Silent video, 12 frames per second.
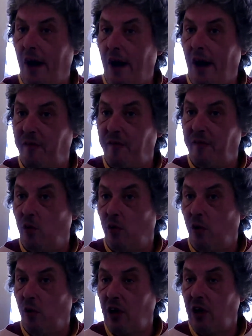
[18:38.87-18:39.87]

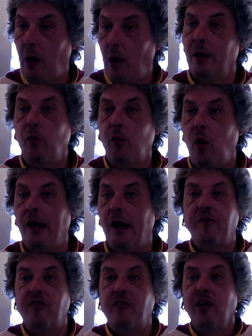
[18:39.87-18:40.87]
and some
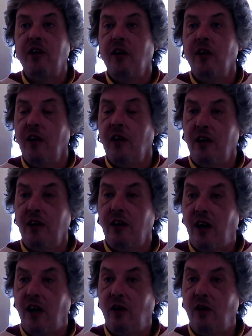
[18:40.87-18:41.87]
slaves and loads of
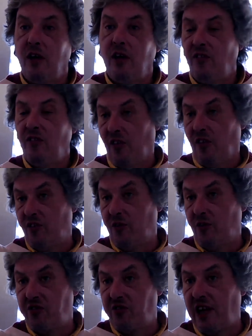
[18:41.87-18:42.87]
animals and stuff.